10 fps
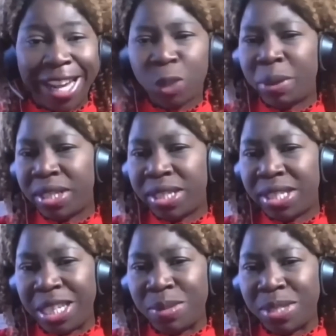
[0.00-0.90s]
expert
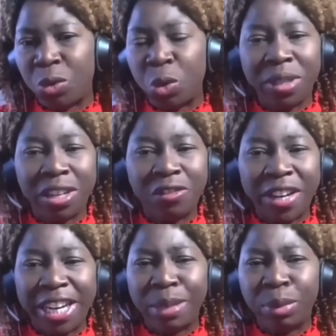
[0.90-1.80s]
teams that will be
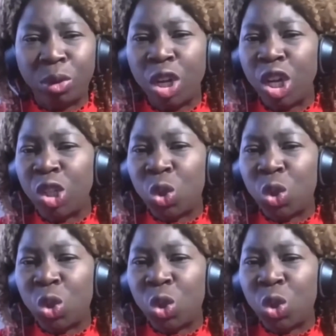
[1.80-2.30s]
available